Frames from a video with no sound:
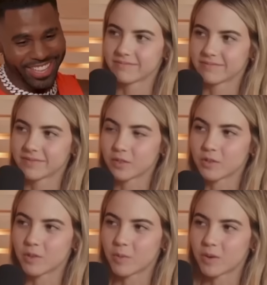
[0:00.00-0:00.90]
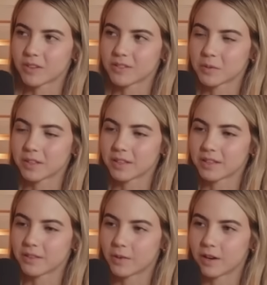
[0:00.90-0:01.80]
So if you don't want to do anything, you
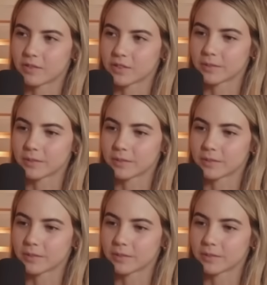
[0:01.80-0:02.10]
don't have to.